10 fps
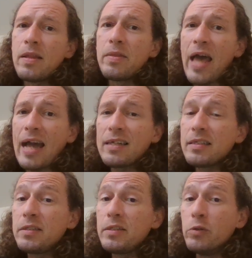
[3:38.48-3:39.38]
That
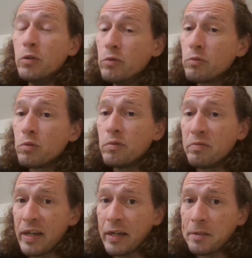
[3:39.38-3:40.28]
is the Unruh
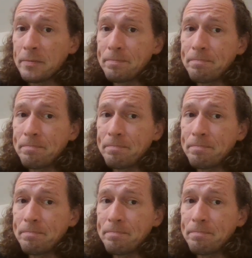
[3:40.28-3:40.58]
veil,